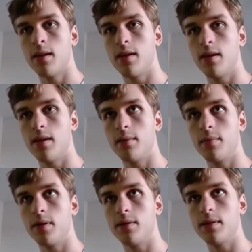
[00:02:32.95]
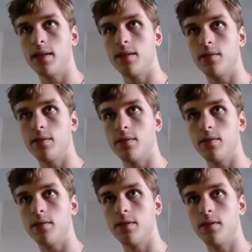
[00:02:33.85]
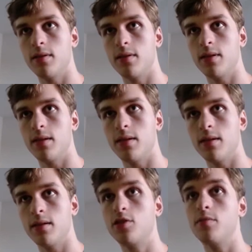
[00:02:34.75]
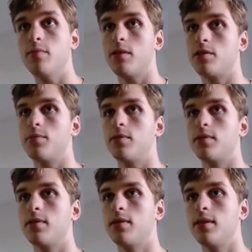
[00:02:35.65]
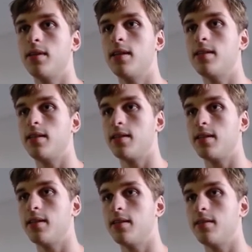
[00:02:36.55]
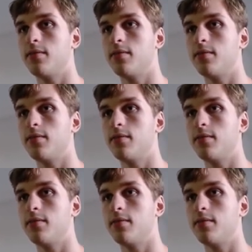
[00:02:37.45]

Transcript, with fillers: I'm going to download, uh, let's do mouse support. That's a nice thing to have.